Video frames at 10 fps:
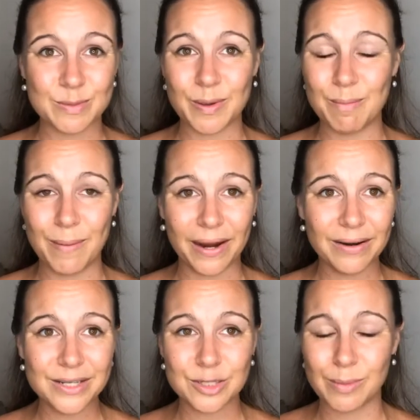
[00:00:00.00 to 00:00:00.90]
being
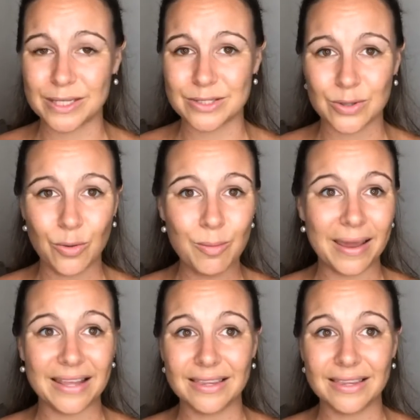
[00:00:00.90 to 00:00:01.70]
married to my soulmate,